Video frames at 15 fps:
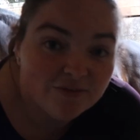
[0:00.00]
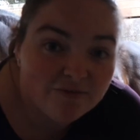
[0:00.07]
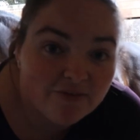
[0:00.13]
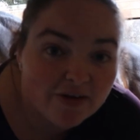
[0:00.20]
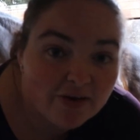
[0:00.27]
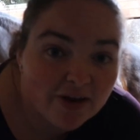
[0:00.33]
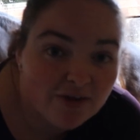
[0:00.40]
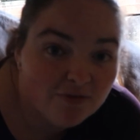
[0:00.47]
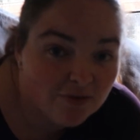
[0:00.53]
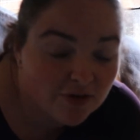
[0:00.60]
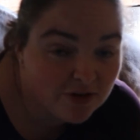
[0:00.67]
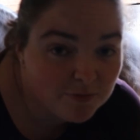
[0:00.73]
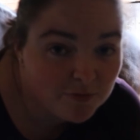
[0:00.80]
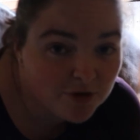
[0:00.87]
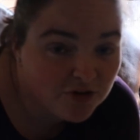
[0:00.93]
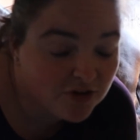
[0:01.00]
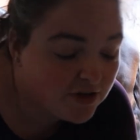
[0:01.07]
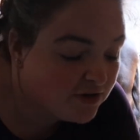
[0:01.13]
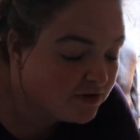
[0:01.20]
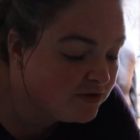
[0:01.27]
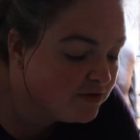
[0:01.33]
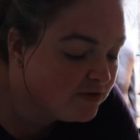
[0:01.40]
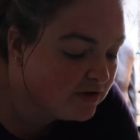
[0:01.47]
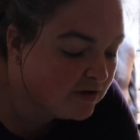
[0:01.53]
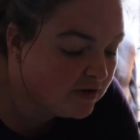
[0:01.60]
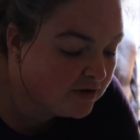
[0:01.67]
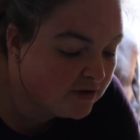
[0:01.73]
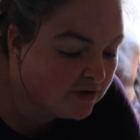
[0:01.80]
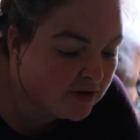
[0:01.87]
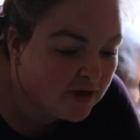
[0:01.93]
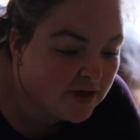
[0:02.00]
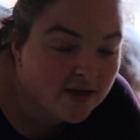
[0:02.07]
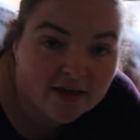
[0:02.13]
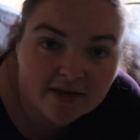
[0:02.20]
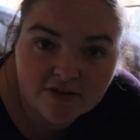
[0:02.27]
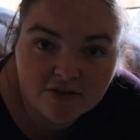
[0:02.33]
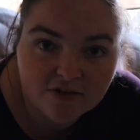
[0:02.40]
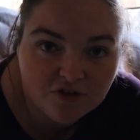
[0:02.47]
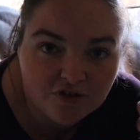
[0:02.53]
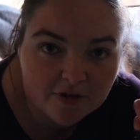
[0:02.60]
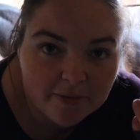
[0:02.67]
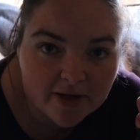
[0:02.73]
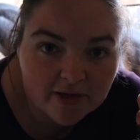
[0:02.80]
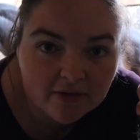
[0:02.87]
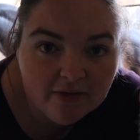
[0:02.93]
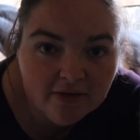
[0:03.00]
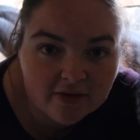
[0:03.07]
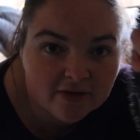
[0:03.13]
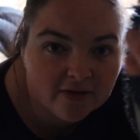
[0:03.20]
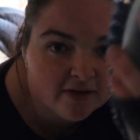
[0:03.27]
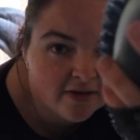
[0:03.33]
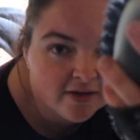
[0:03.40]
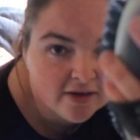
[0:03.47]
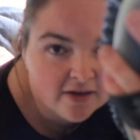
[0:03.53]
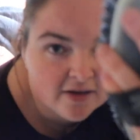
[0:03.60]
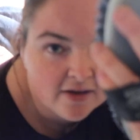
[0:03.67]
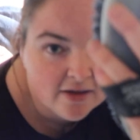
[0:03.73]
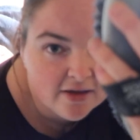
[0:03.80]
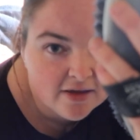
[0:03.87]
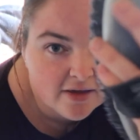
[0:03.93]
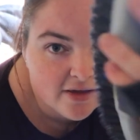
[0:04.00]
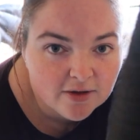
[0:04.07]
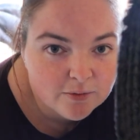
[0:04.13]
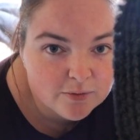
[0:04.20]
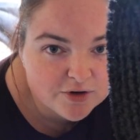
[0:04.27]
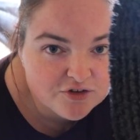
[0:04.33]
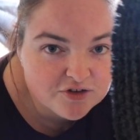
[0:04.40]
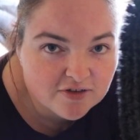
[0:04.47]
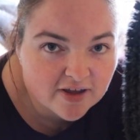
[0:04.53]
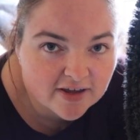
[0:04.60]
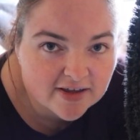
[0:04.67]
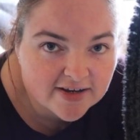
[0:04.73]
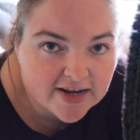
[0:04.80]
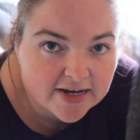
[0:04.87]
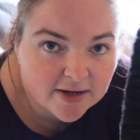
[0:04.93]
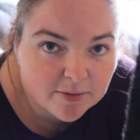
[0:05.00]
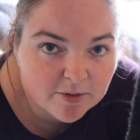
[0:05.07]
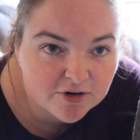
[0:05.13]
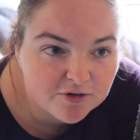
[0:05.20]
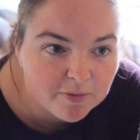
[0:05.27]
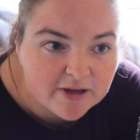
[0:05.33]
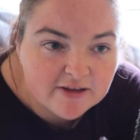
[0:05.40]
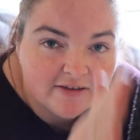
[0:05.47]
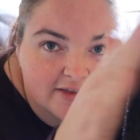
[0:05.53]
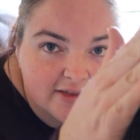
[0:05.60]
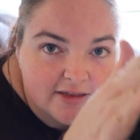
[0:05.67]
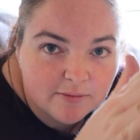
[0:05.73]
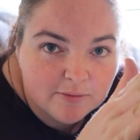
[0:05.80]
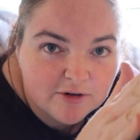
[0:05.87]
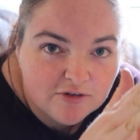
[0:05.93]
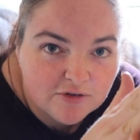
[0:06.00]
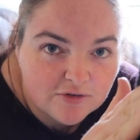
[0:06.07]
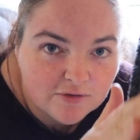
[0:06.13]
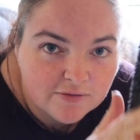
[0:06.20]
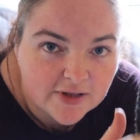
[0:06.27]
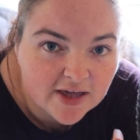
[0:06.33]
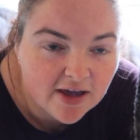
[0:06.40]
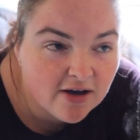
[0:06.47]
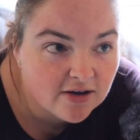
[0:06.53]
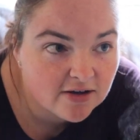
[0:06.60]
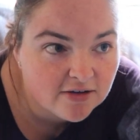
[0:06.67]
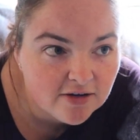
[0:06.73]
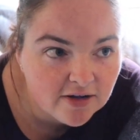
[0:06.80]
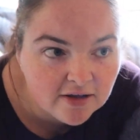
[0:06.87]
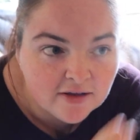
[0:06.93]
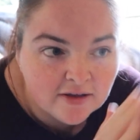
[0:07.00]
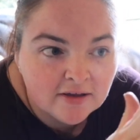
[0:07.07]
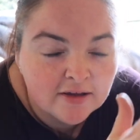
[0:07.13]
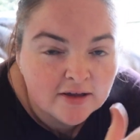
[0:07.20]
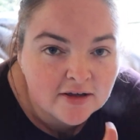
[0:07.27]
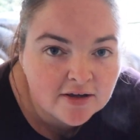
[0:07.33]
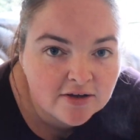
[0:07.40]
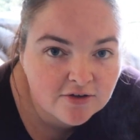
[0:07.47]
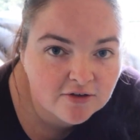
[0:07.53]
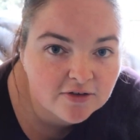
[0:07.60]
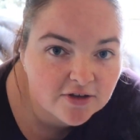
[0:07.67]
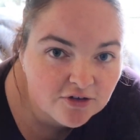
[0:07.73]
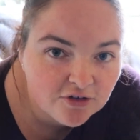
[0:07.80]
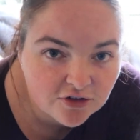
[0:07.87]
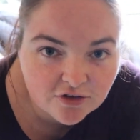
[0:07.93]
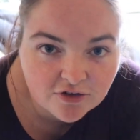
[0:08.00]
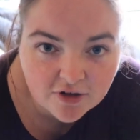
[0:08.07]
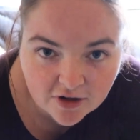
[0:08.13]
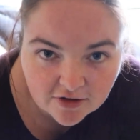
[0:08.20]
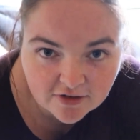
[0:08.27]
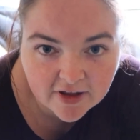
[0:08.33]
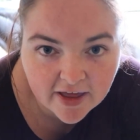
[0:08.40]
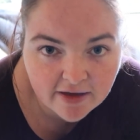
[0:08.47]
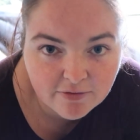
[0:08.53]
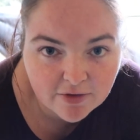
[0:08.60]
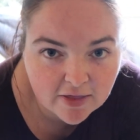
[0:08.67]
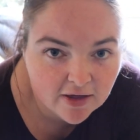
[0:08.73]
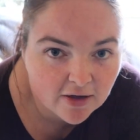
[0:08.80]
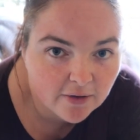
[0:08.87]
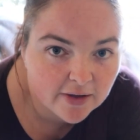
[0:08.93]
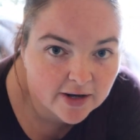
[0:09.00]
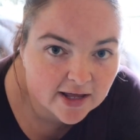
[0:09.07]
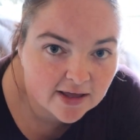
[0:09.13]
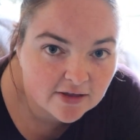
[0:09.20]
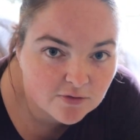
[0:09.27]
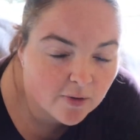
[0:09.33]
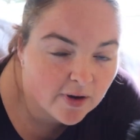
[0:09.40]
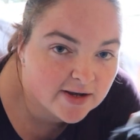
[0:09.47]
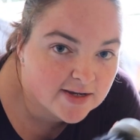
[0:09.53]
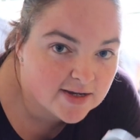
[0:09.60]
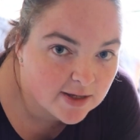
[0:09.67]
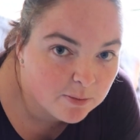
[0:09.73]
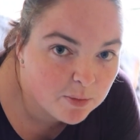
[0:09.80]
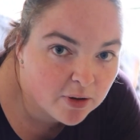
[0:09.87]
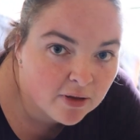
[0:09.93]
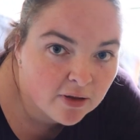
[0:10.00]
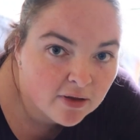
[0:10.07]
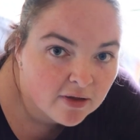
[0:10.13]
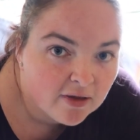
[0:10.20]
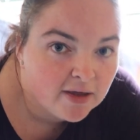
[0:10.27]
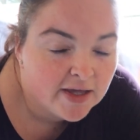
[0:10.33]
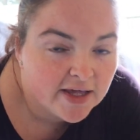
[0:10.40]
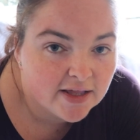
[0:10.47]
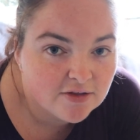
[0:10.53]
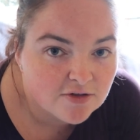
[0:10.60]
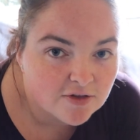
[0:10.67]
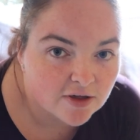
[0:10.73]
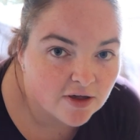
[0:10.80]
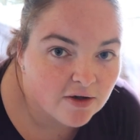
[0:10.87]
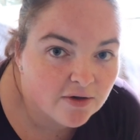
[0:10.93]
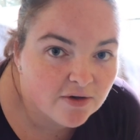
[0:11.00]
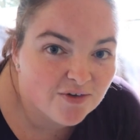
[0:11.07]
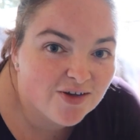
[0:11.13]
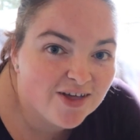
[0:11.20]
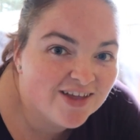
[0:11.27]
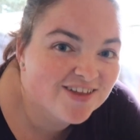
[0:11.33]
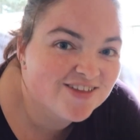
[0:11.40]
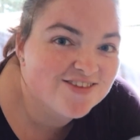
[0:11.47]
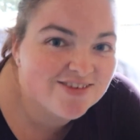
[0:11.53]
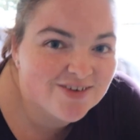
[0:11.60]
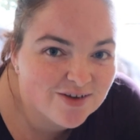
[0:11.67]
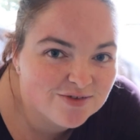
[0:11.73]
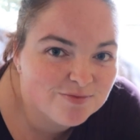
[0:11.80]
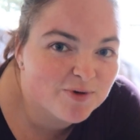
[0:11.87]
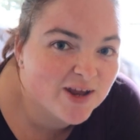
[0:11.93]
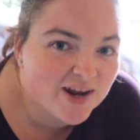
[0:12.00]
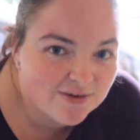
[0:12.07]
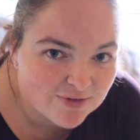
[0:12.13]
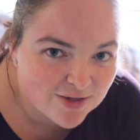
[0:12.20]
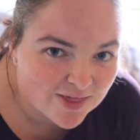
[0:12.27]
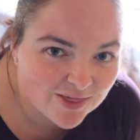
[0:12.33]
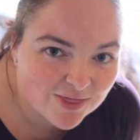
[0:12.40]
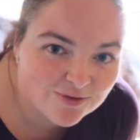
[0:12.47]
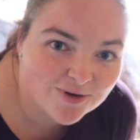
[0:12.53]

The very first brush I use is the Shimmel, which is like a dandy brush basically. The bristles are really hard, so this just starts to get everything going. It gets quite deep into the coat and starts bringing everything